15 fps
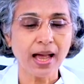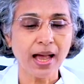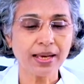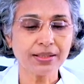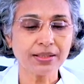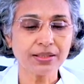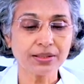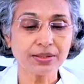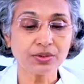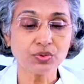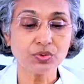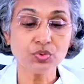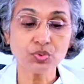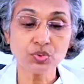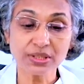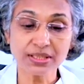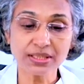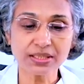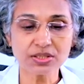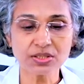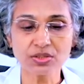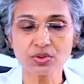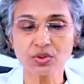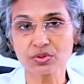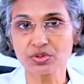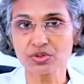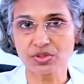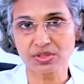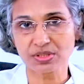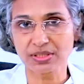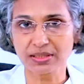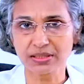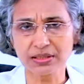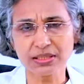and uric acid also is high.